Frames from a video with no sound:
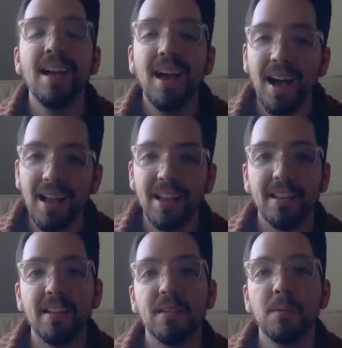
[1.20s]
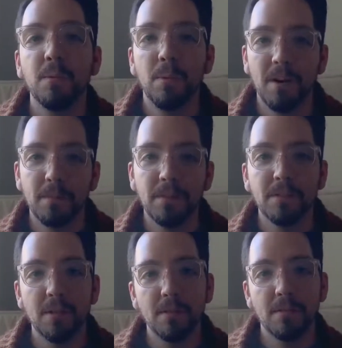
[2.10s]
Hi, welcome to
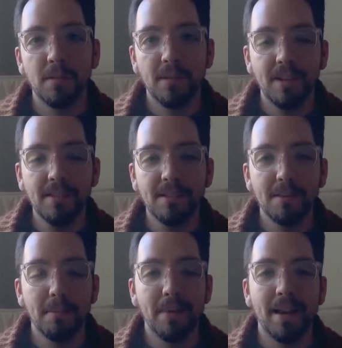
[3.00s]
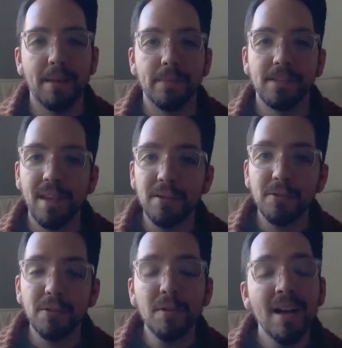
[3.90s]
So Sewn Knits. My name is
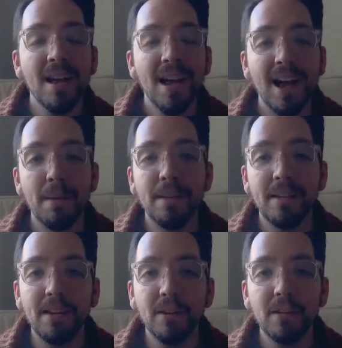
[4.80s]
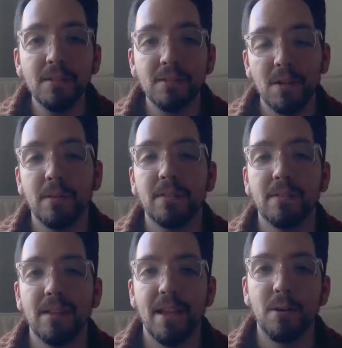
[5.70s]
Andrew. I'm a knitter,
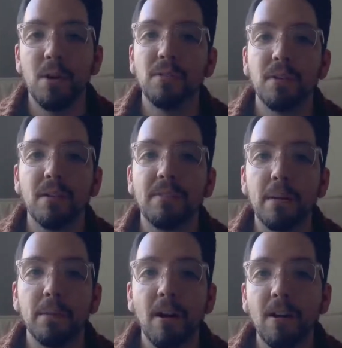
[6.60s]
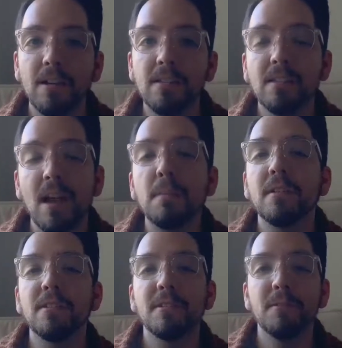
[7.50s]
sewist, and overall fiber artist
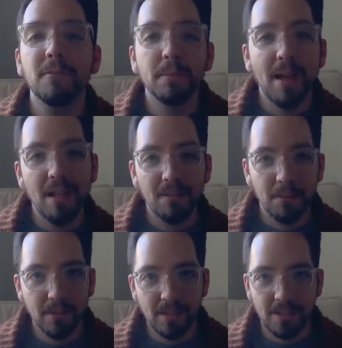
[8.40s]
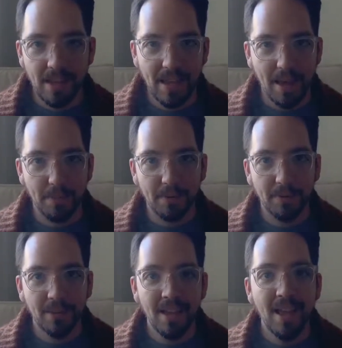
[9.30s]
coming to you from California State
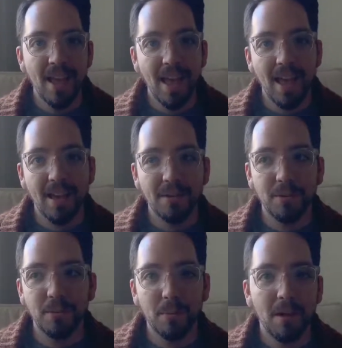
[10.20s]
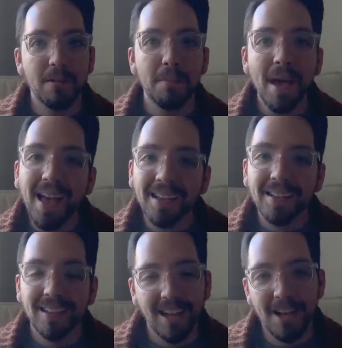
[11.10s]
Capital. And welcome
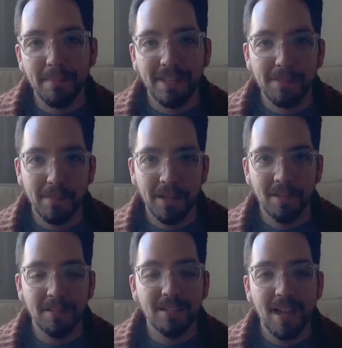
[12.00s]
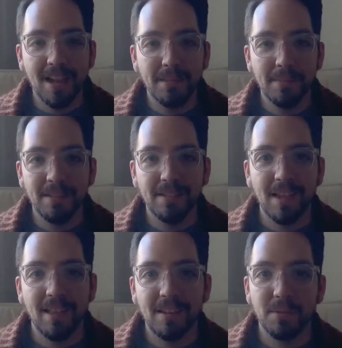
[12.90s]
back. It's been a little time since
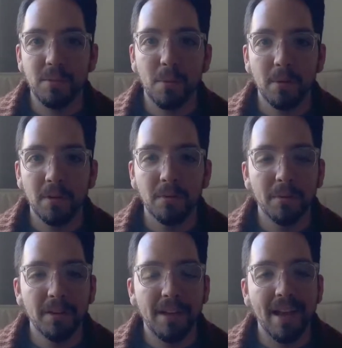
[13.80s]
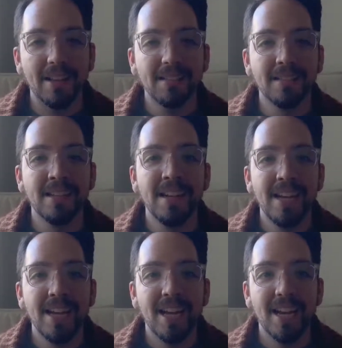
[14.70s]
I last recorded for you guys.
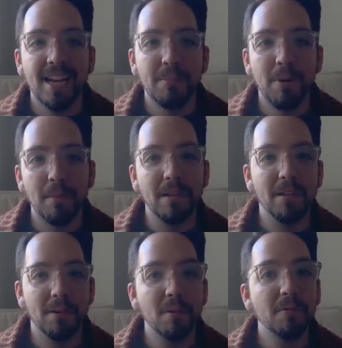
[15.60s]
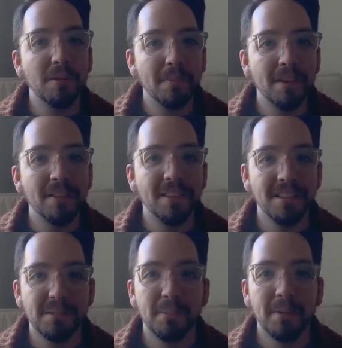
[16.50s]
Probably a little over a month at
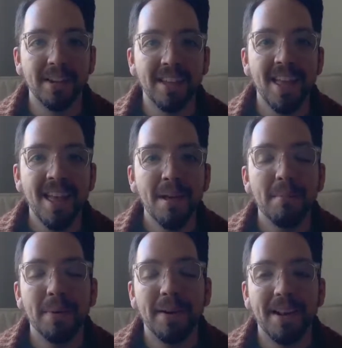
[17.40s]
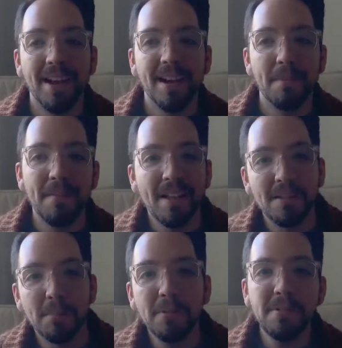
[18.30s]
this point. But I've had
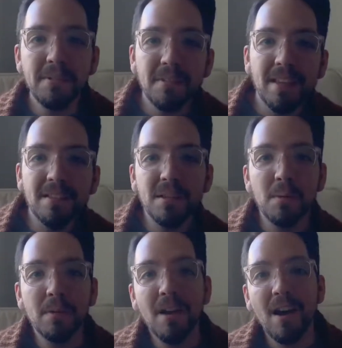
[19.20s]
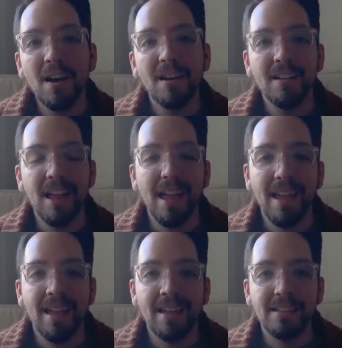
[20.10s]
some personal things going on
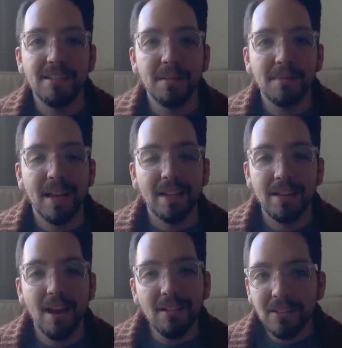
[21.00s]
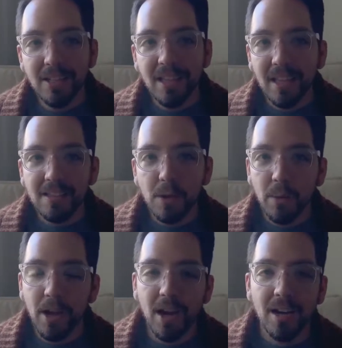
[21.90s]
and some technology things
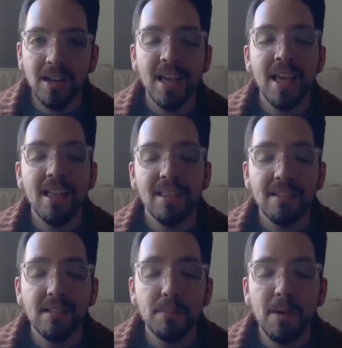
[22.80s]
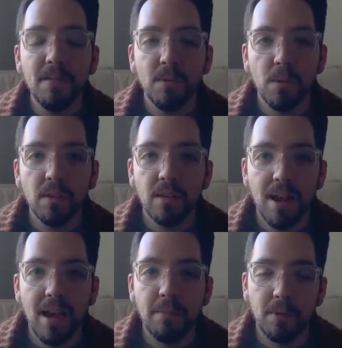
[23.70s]
going on. This is my fourth
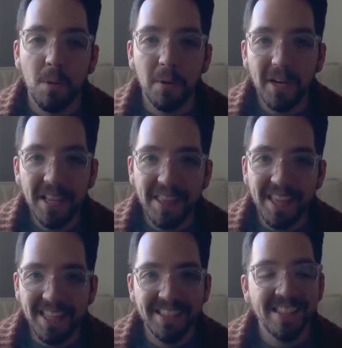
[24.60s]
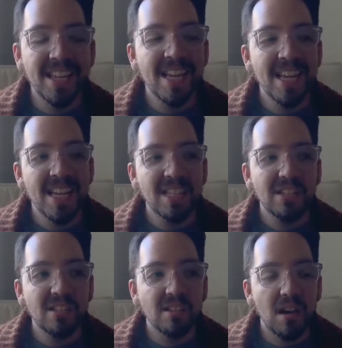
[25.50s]
time recording this.
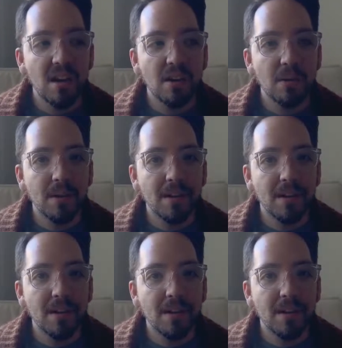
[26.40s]
So